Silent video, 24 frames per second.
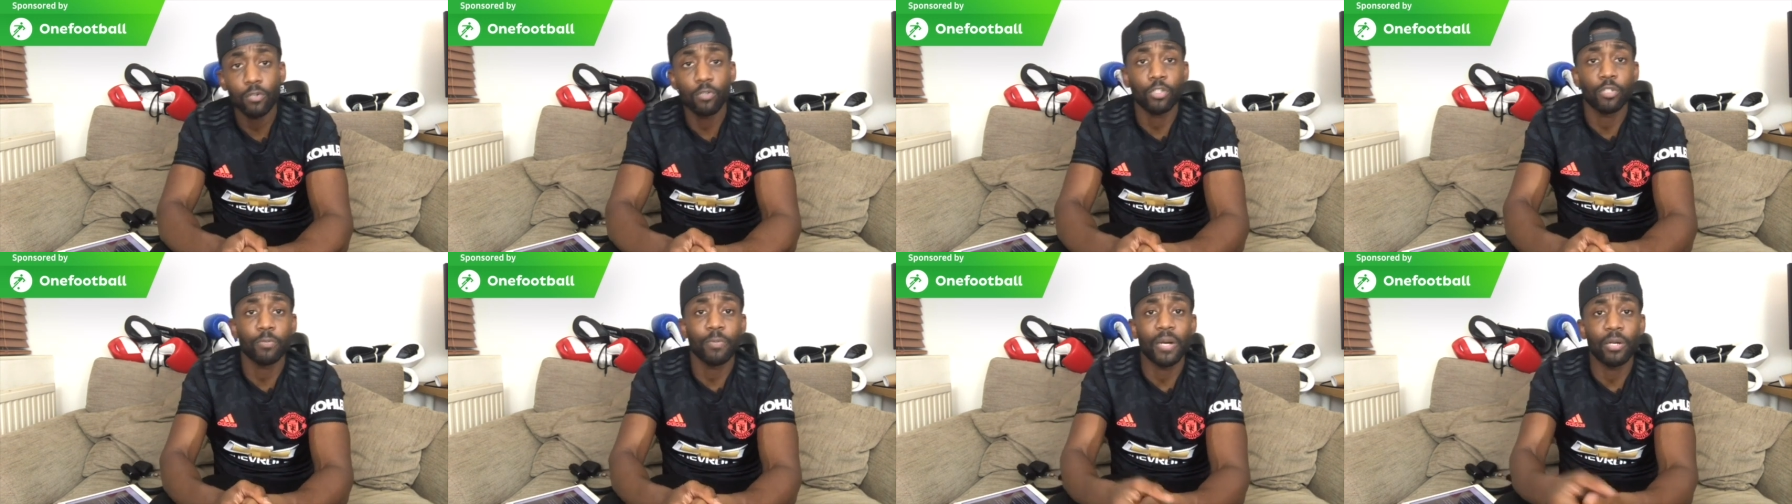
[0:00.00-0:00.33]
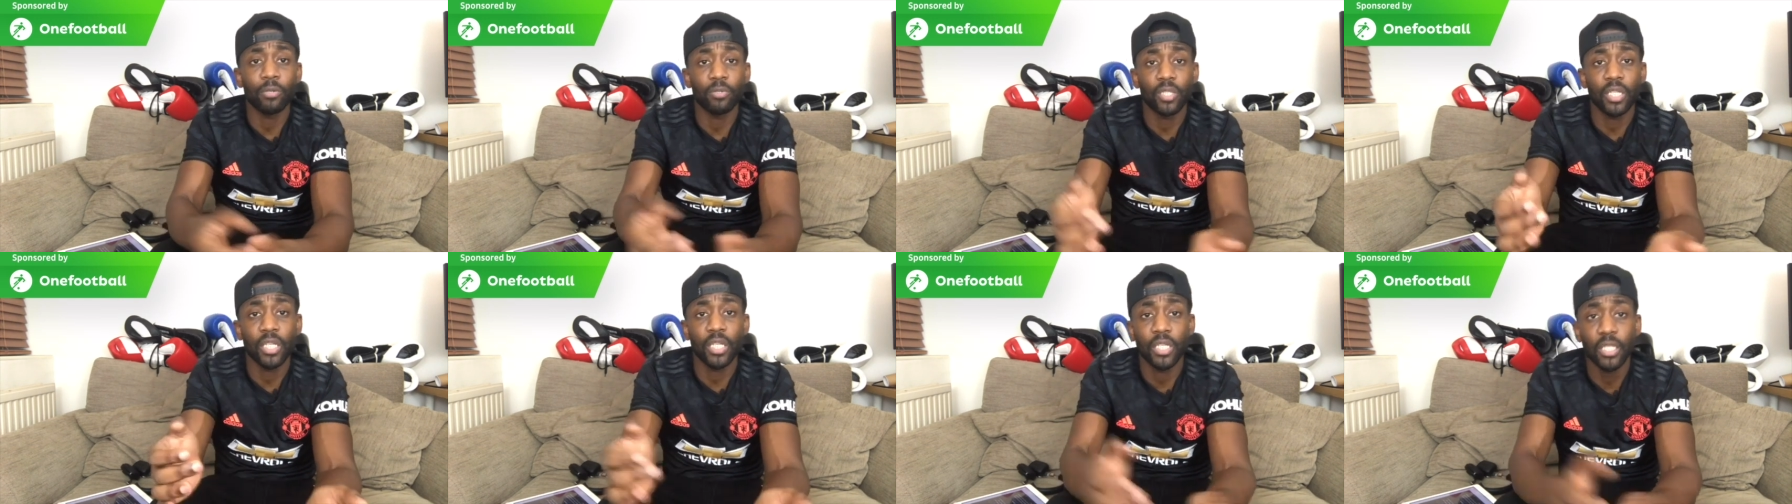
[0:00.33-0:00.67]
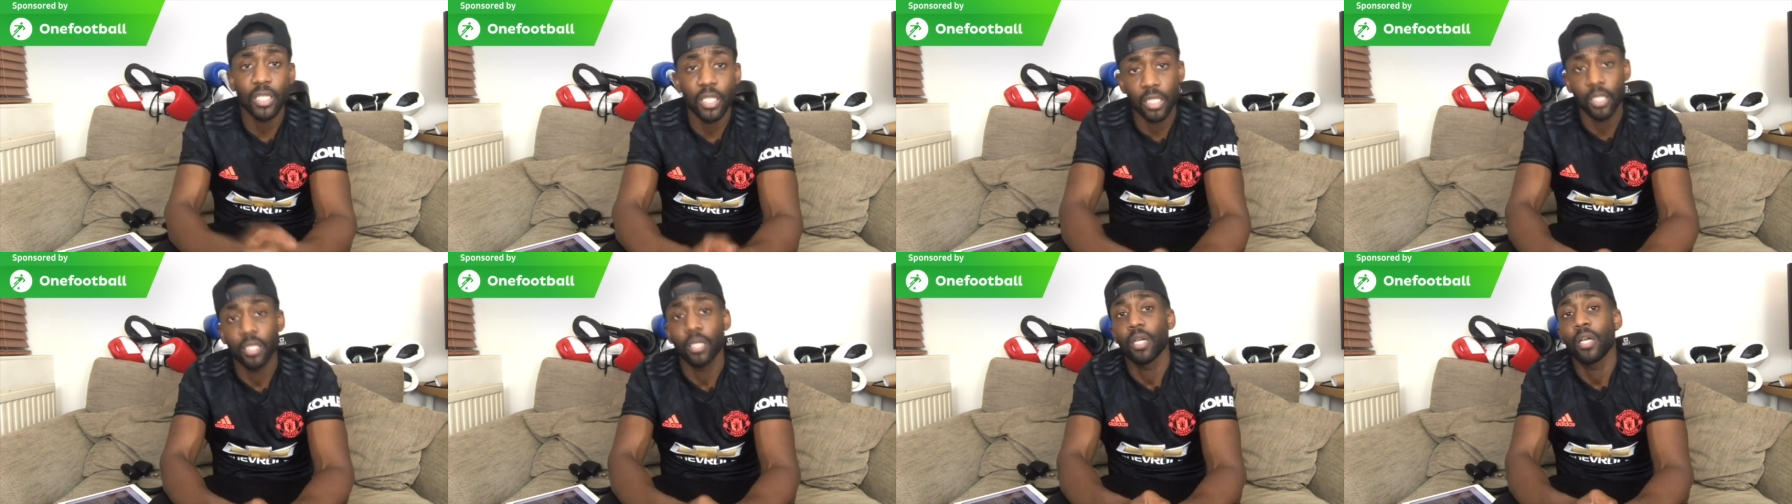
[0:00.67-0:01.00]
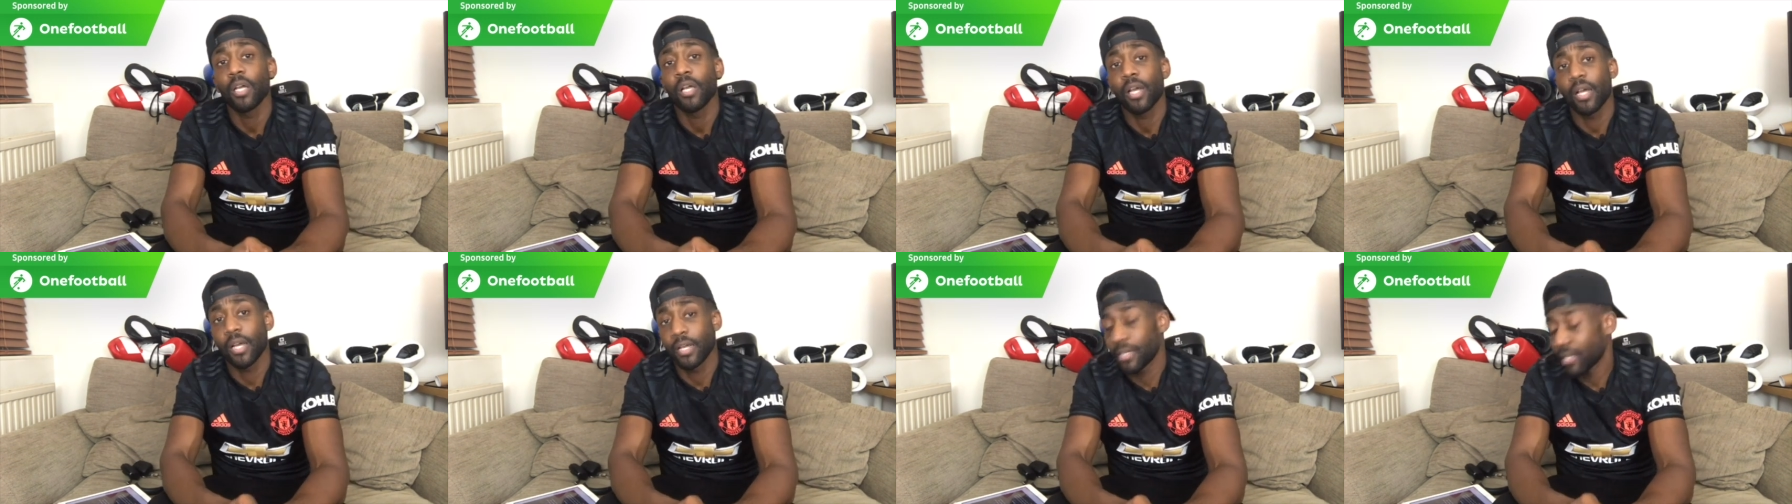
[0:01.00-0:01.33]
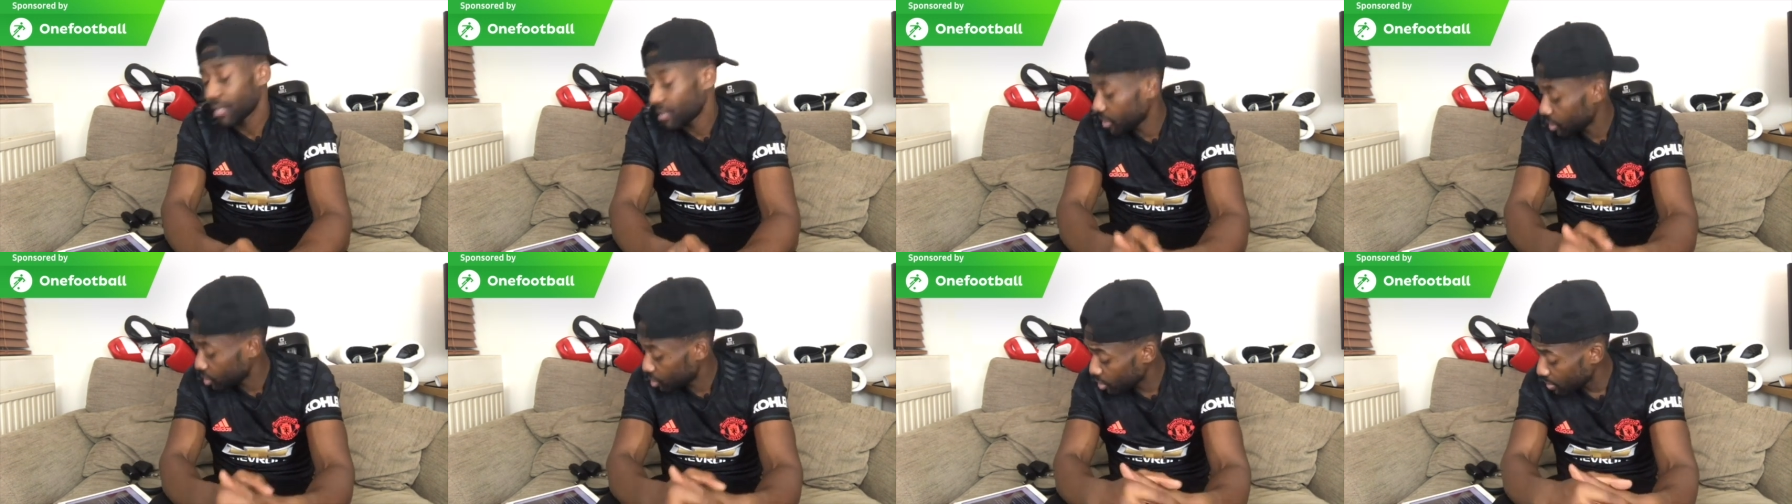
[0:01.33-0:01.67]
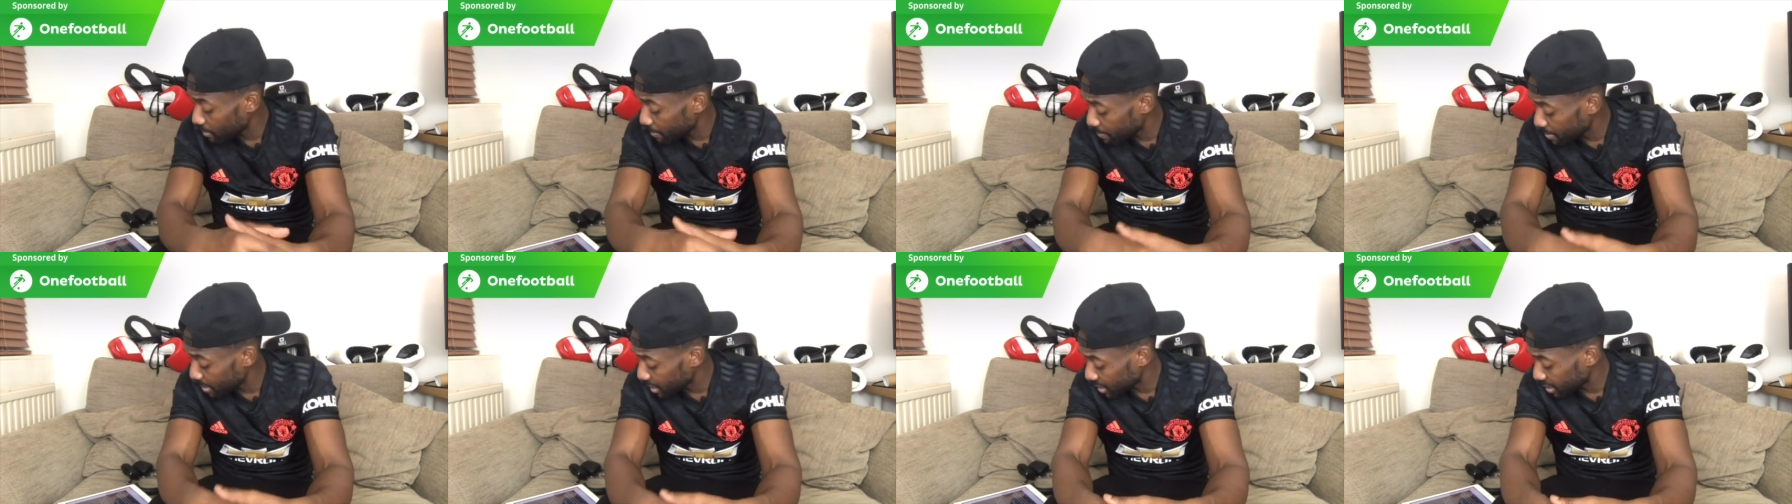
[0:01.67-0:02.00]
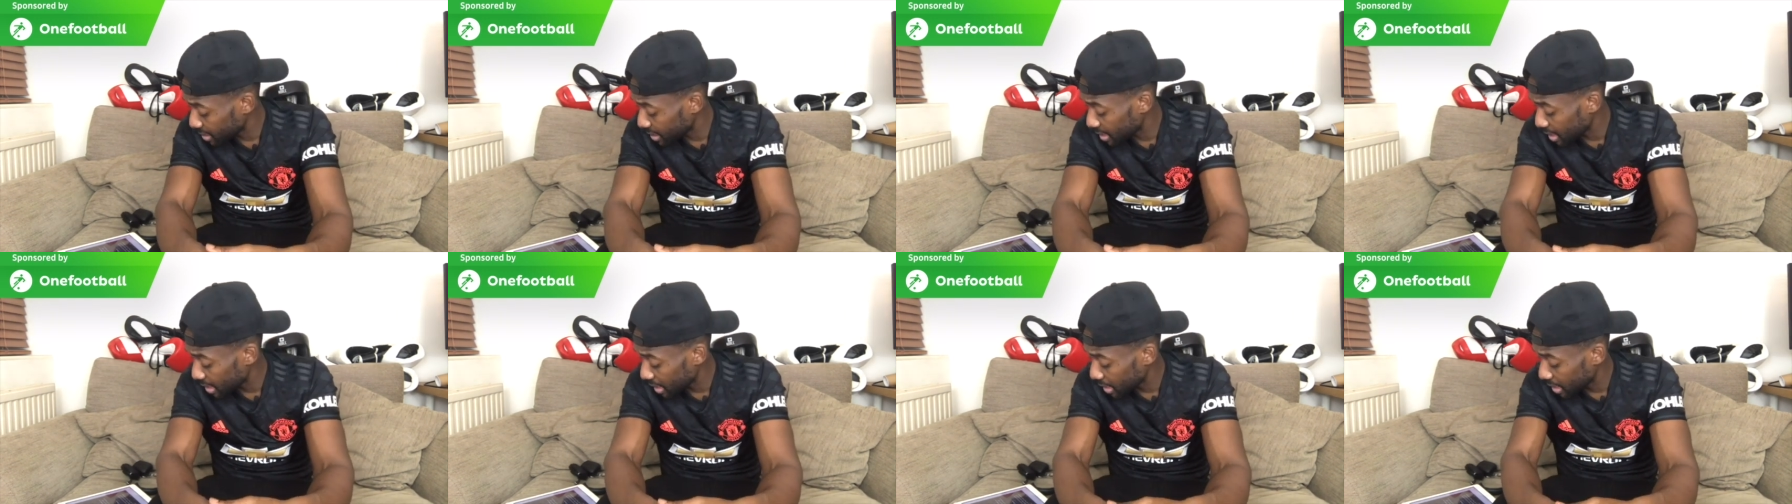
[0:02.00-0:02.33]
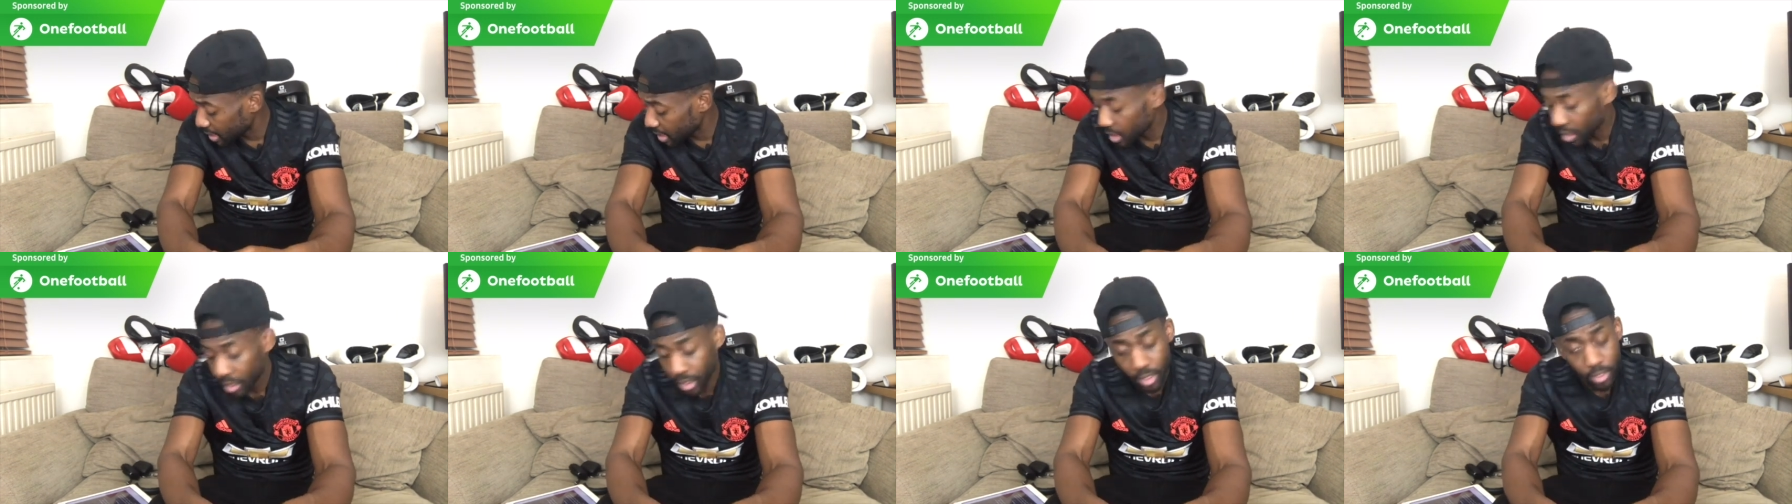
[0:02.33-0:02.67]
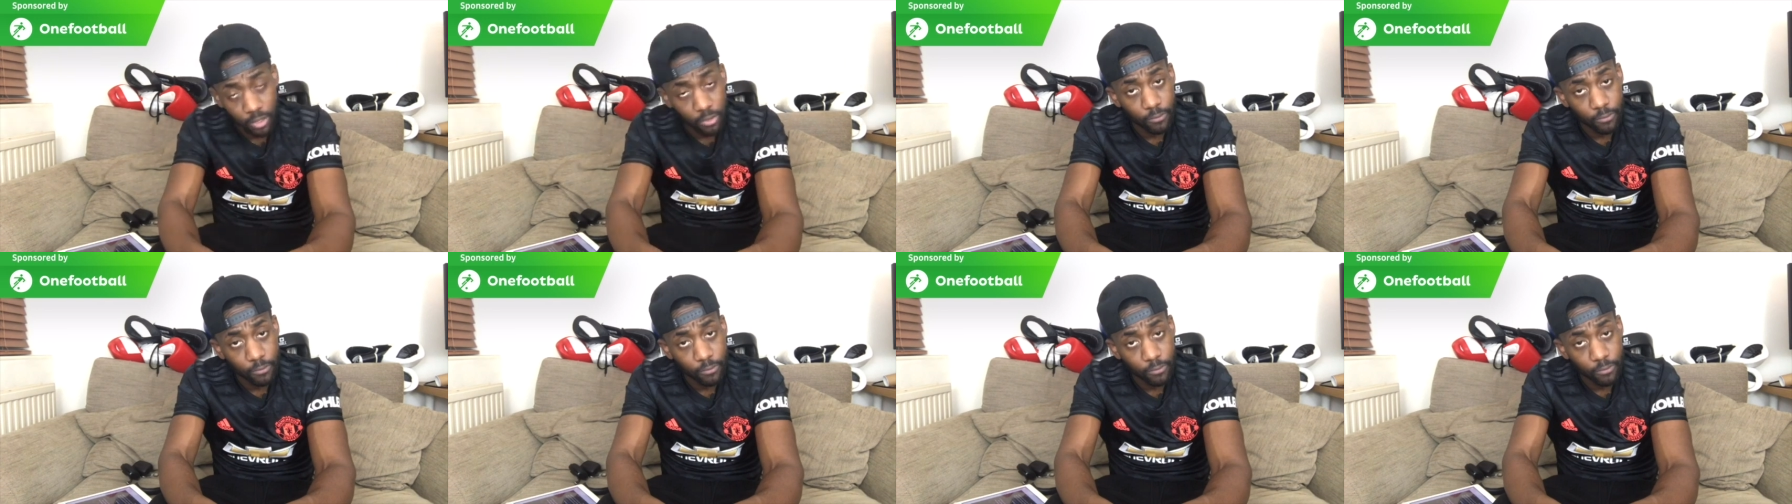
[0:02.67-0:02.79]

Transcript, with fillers: Smaldini and now he's doing bits in Italy.